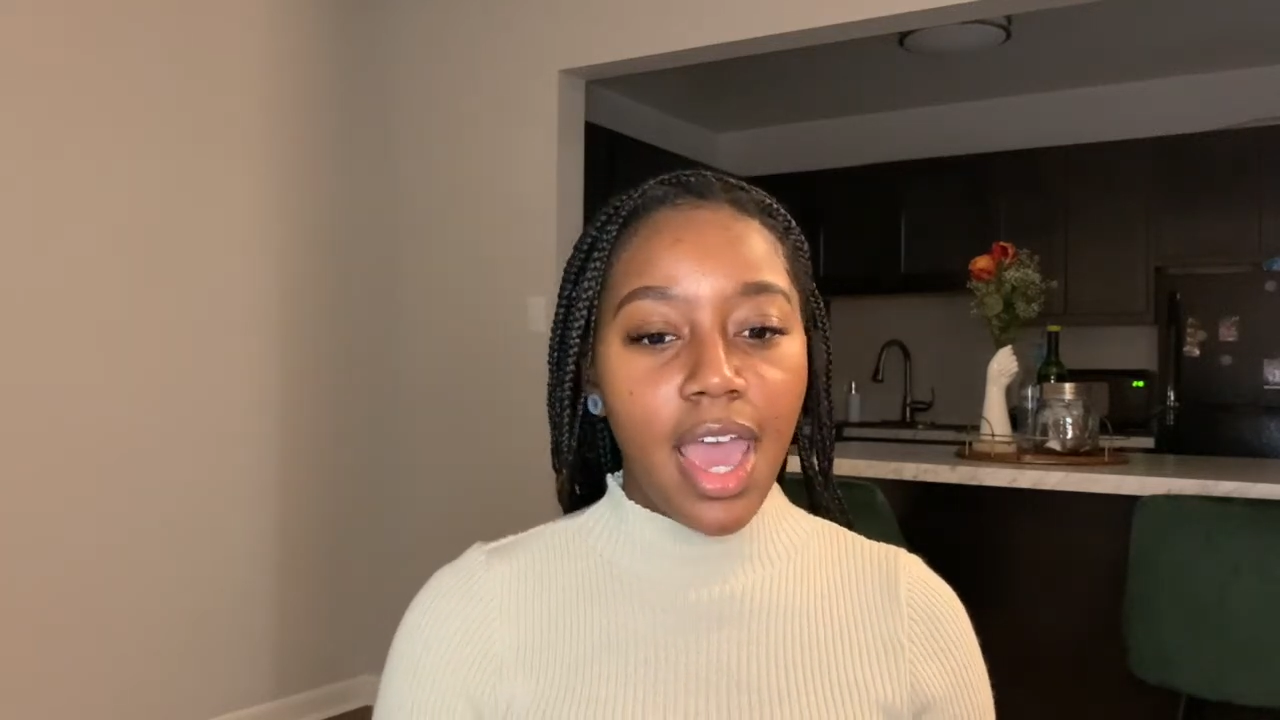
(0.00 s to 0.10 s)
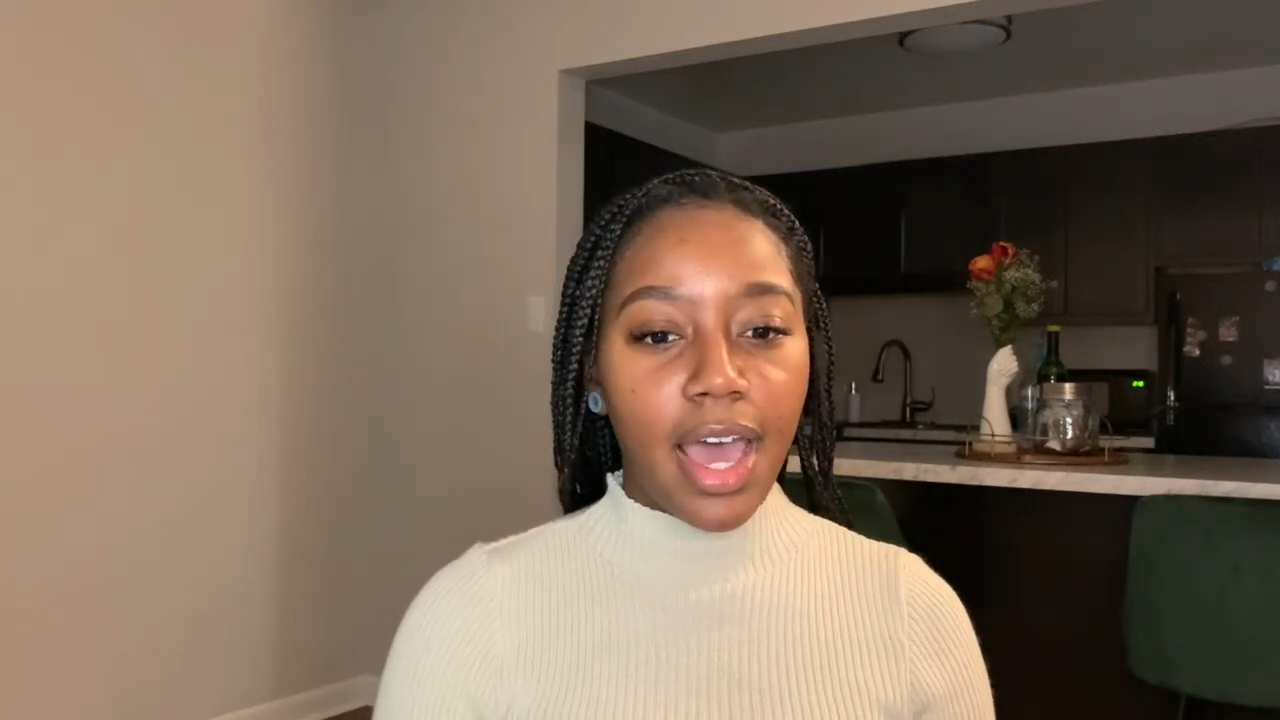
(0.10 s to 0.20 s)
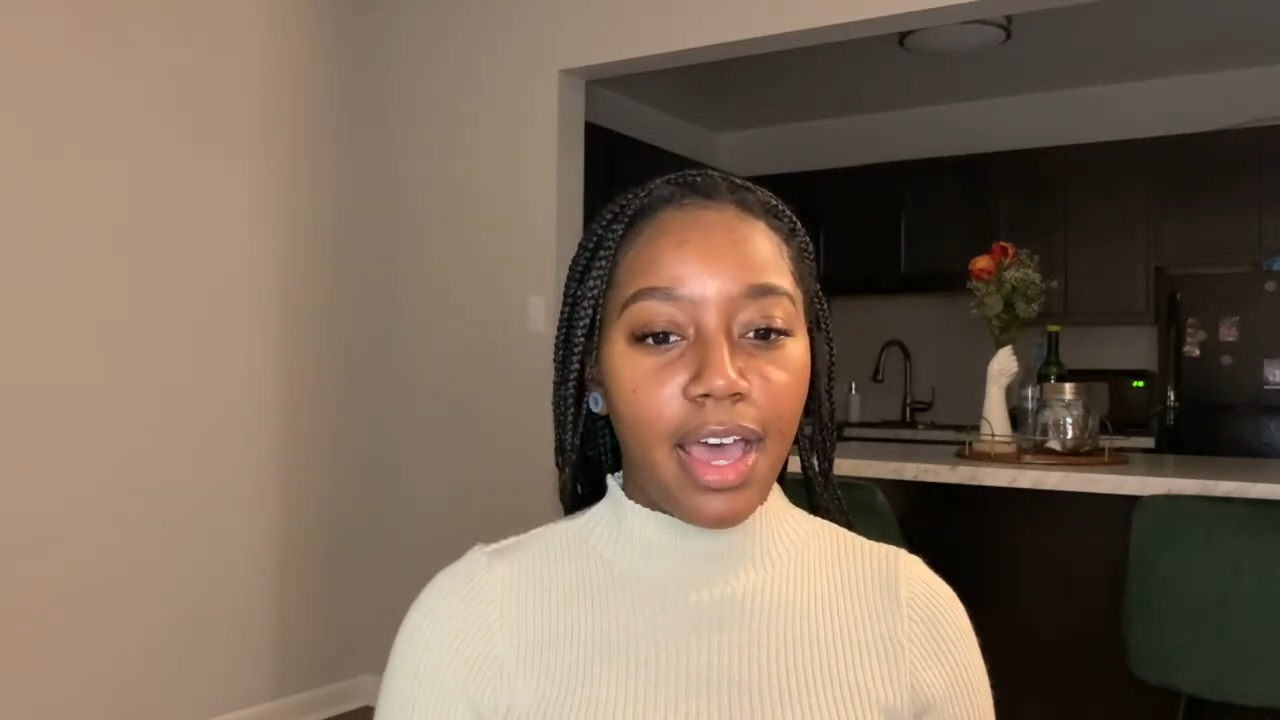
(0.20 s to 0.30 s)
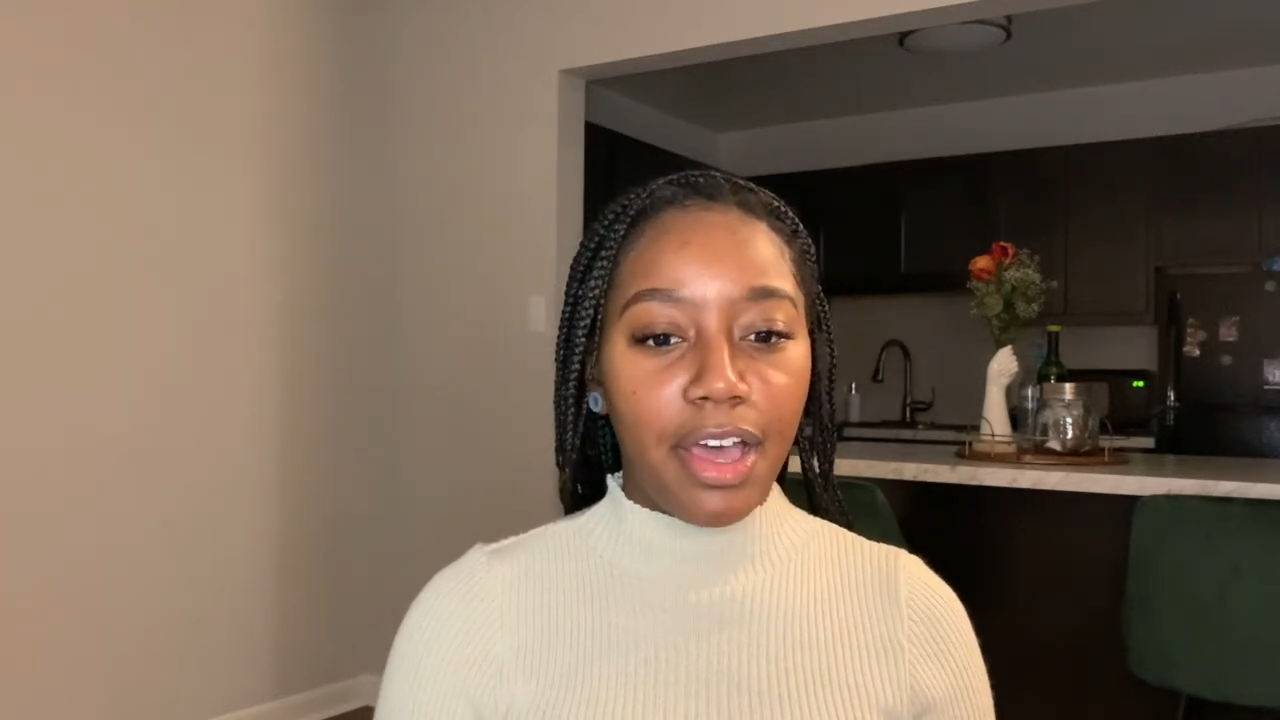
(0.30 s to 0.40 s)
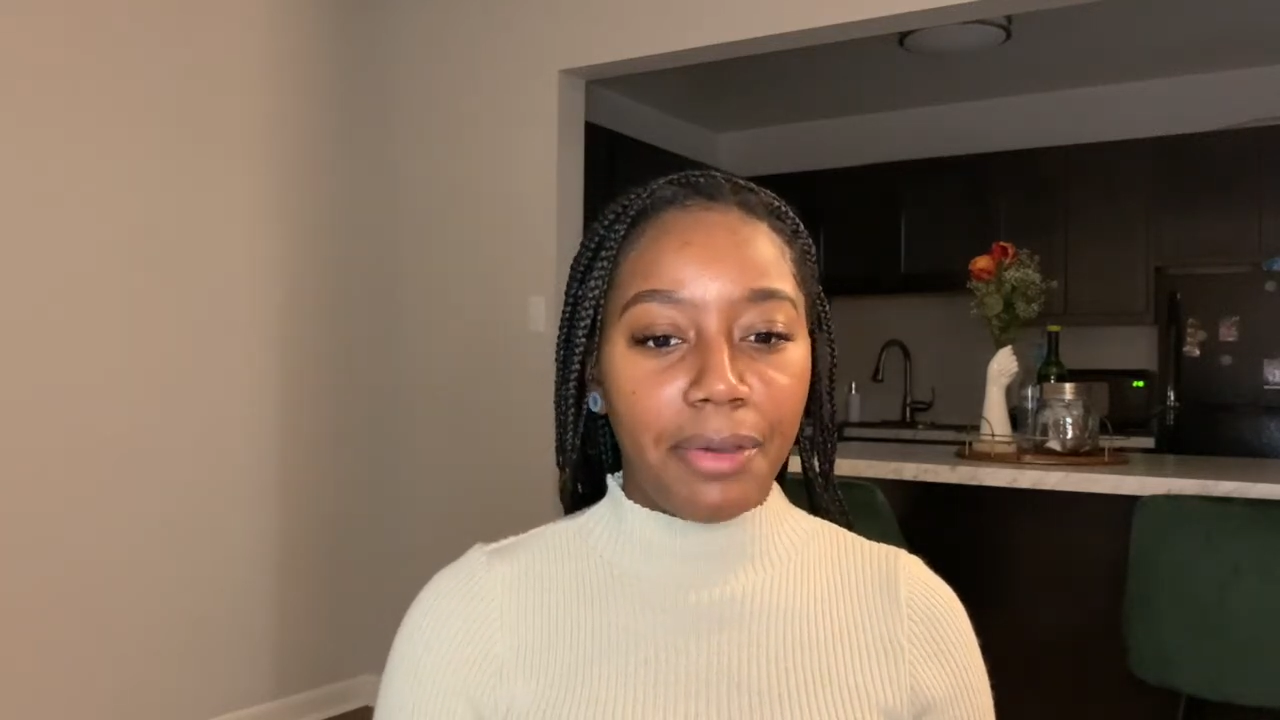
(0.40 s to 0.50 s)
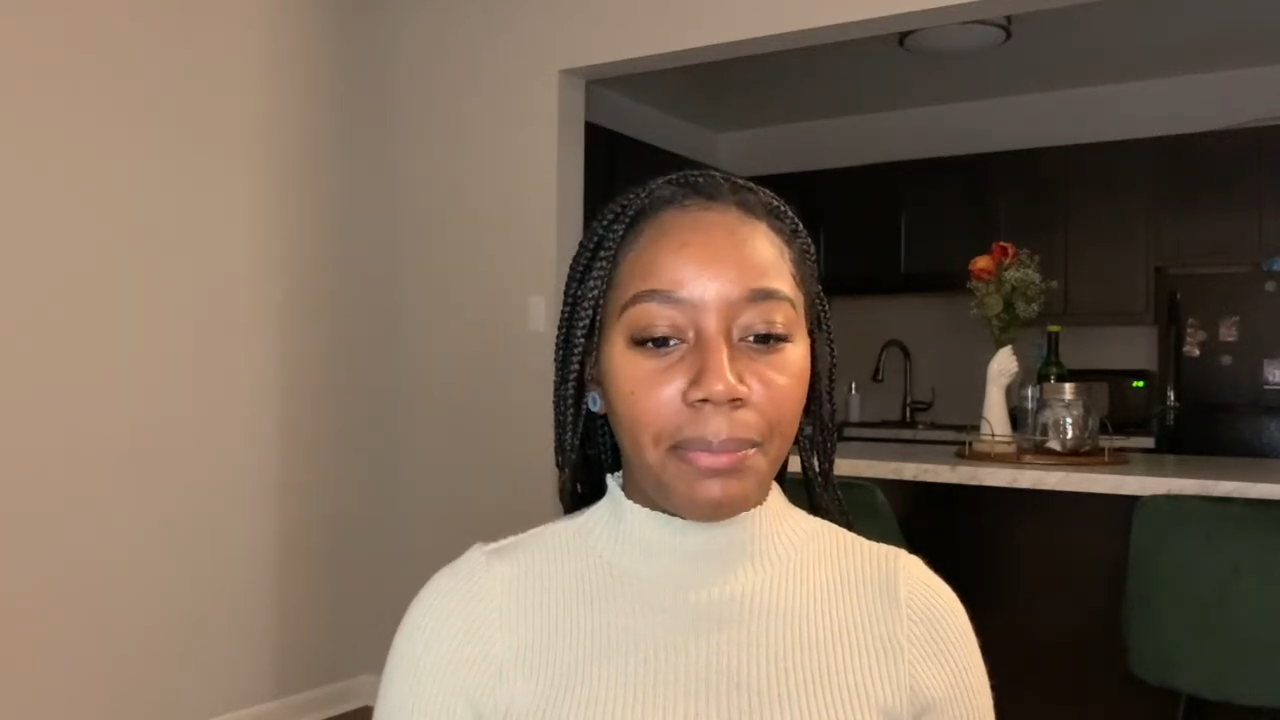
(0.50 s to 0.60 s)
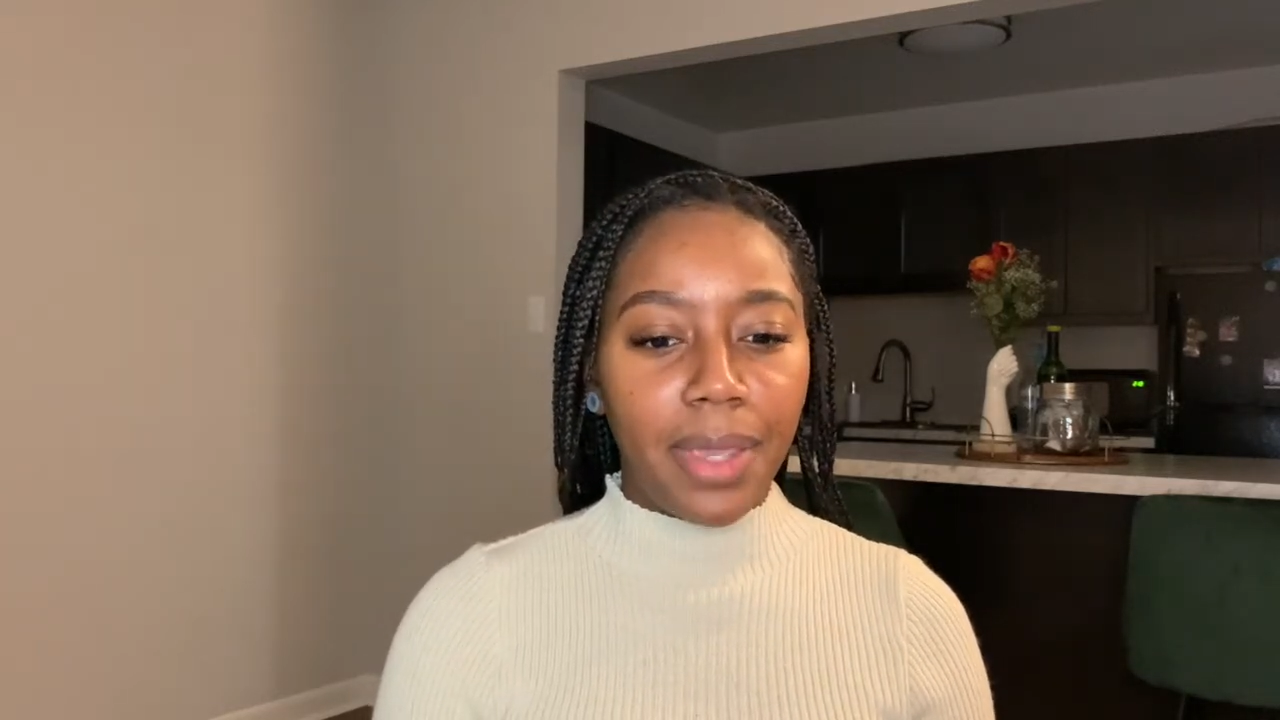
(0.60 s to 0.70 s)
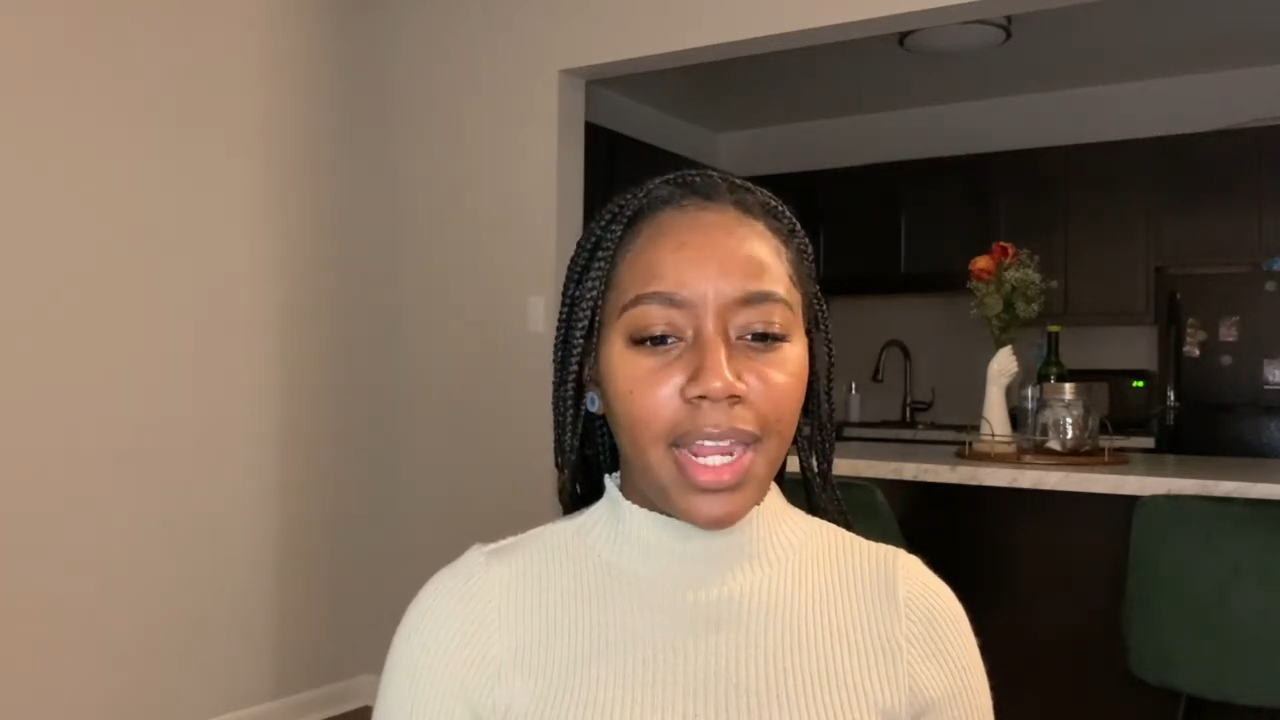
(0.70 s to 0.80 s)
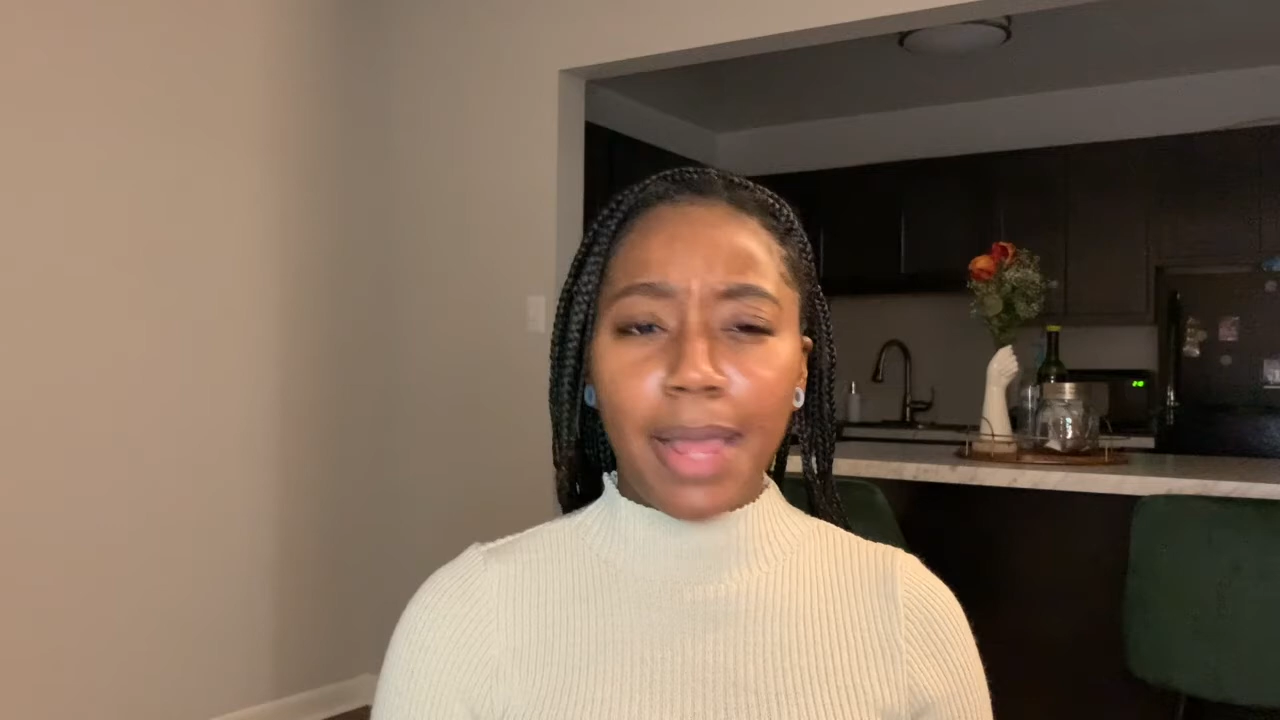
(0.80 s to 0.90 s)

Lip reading: And